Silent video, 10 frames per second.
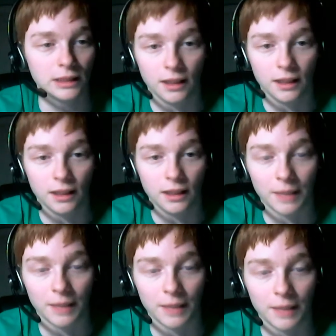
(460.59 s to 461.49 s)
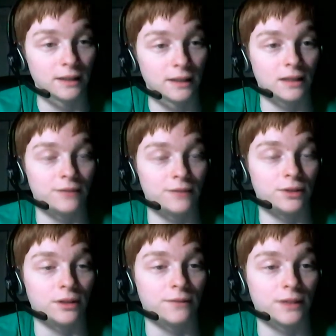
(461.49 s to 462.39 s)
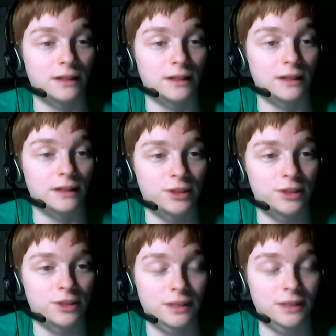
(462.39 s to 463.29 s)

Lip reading: I really like the level of fitness I've achieved,